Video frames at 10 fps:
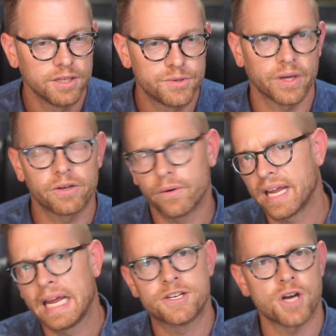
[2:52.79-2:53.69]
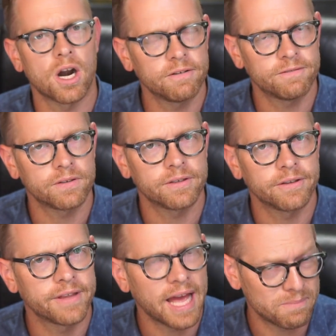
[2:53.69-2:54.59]
do I go to H R for
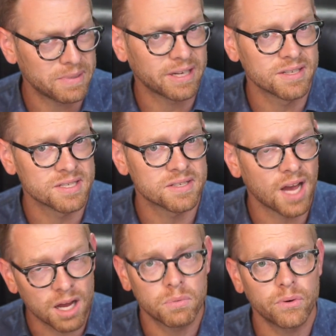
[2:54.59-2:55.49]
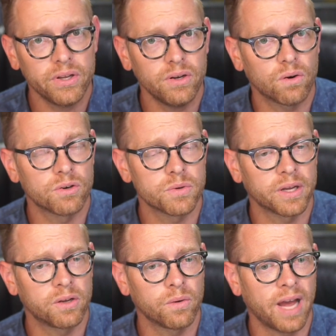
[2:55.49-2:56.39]
that because it's onboarding, or do I
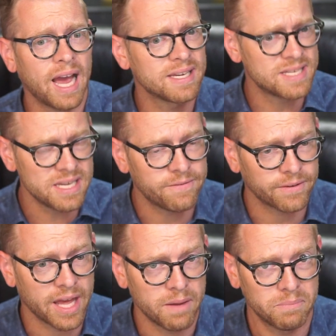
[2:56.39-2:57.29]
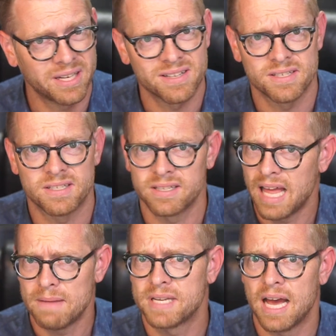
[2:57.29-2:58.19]
go to I T for that because it's a
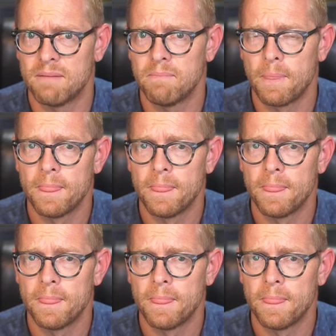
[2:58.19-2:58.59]
laptop?